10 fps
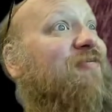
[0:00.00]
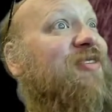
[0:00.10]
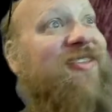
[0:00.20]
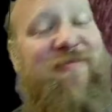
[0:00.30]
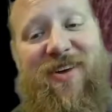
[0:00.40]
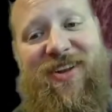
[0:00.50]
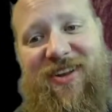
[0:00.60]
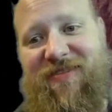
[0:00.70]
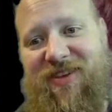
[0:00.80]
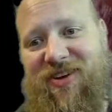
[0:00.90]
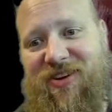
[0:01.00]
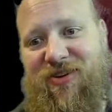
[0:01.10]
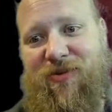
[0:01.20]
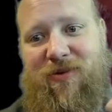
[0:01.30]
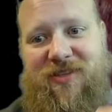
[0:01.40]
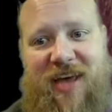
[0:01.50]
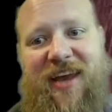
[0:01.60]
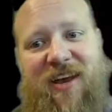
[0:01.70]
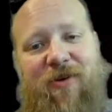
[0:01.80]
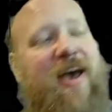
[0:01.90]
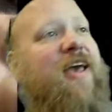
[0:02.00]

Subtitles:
in the middle of the news. Anyway,